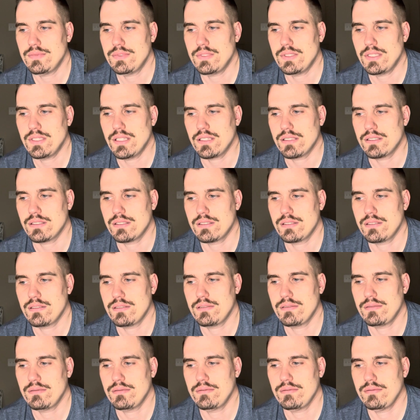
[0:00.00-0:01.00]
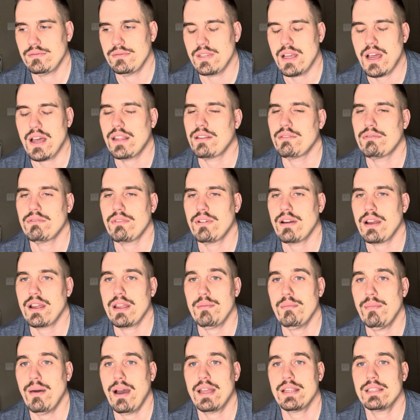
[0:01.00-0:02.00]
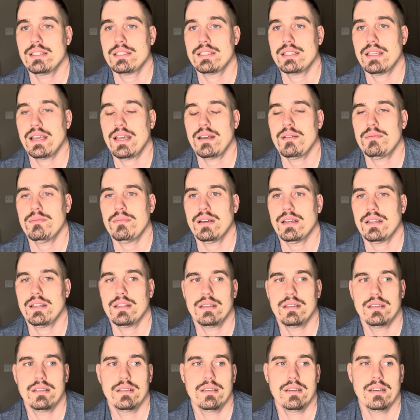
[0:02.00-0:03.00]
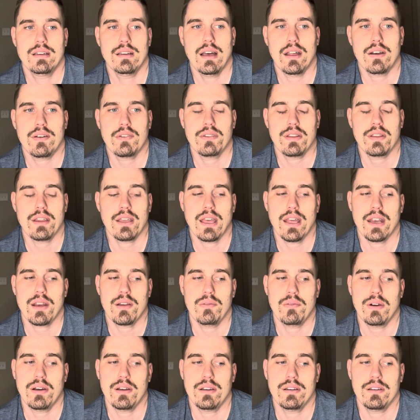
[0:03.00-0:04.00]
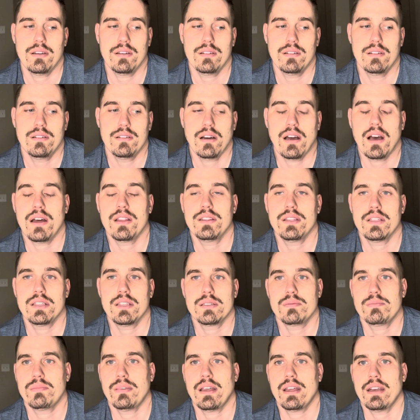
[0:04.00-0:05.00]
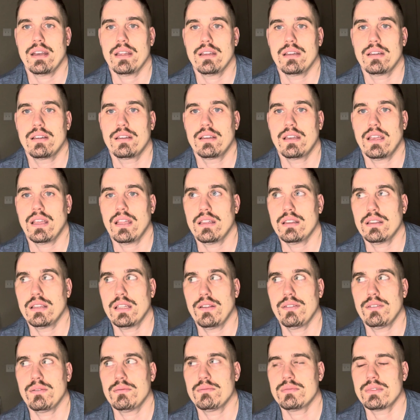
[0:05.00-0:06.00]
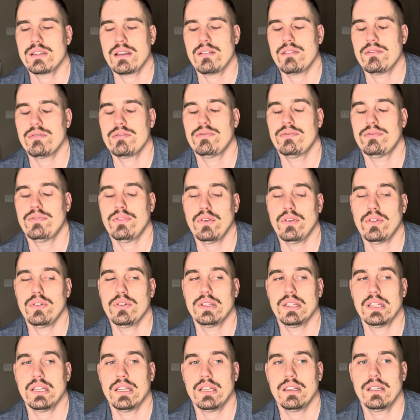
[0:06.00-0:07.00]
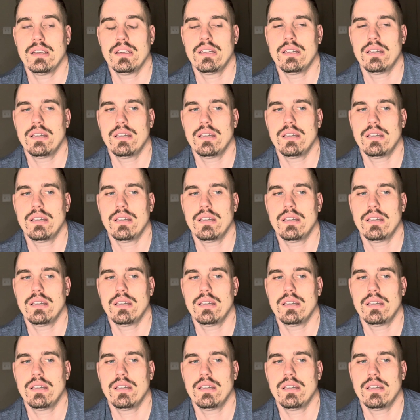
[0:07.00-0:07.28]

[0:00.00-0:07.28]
just not in the right mindset. But I don't think anyone on this planet can love themselves fully,